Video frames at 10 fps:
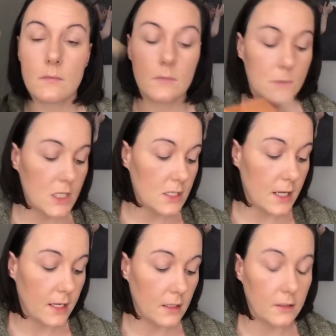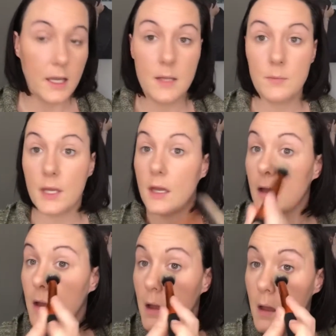Just adding a light bit
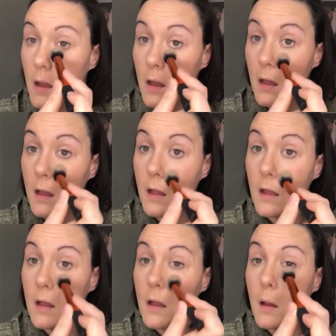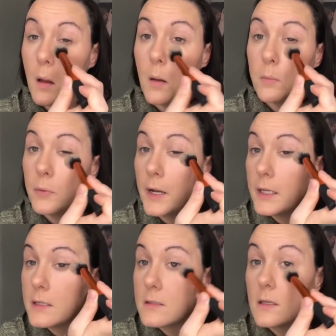of
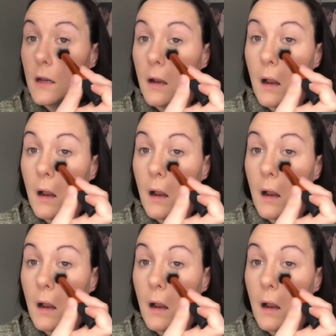brightness here.